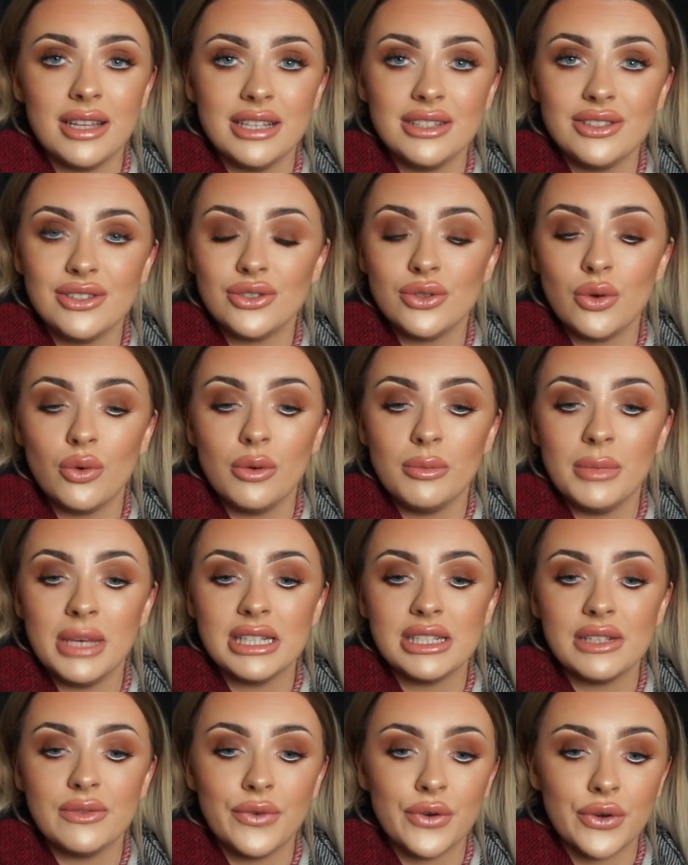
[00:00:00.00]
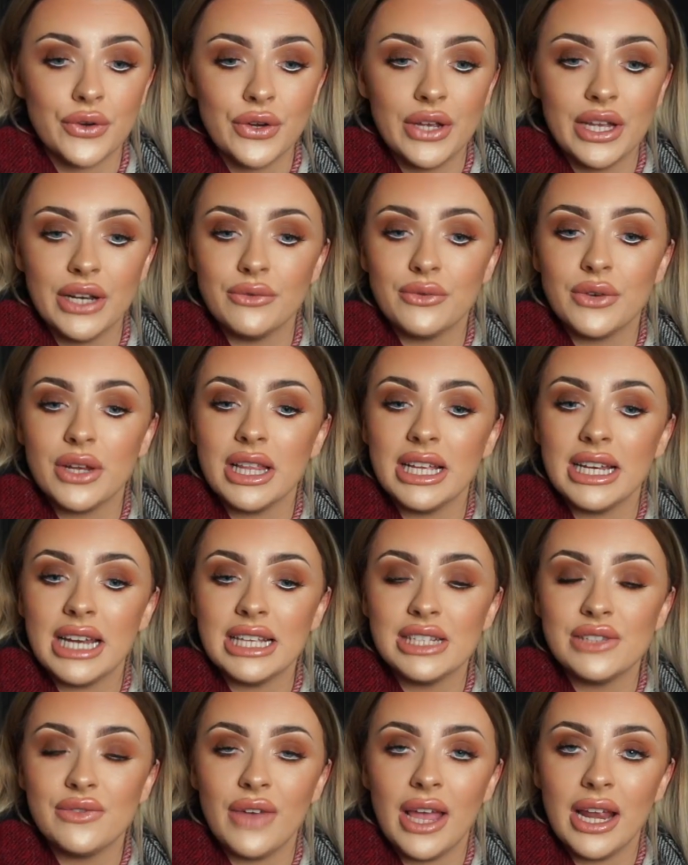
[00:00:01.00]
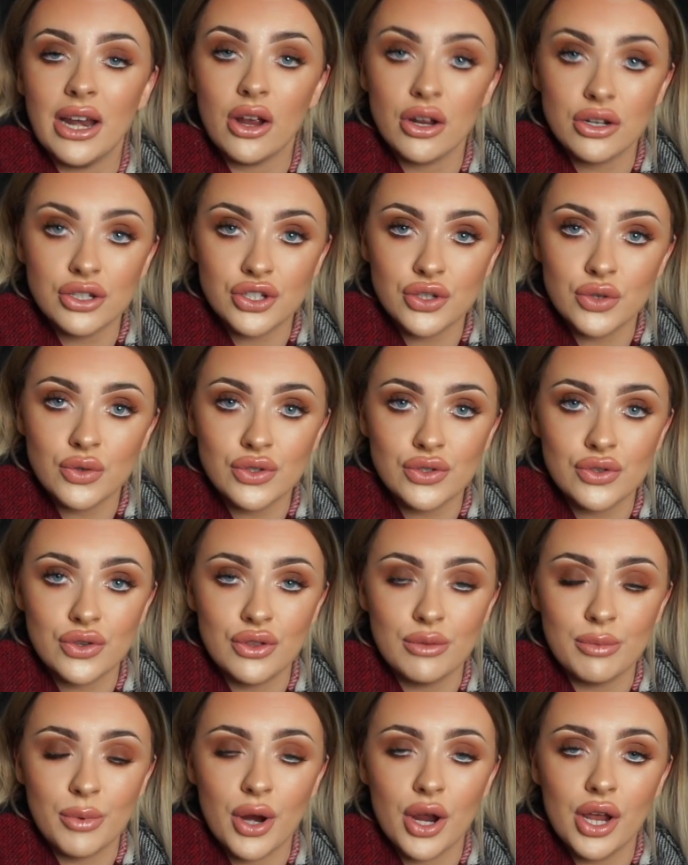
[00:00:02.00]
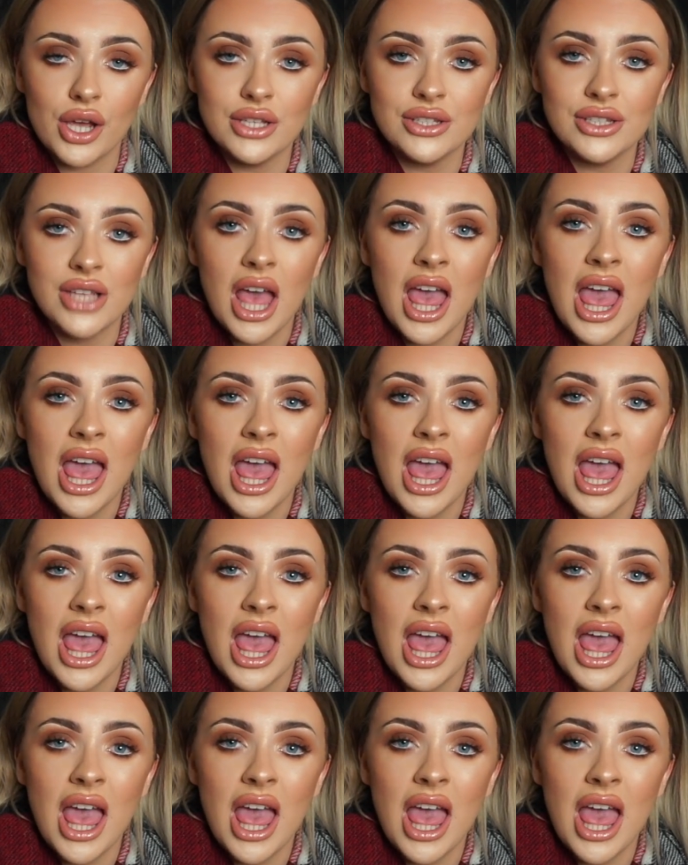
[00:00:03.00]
It's so amazing for creating really nice fine hair strokes through the brows.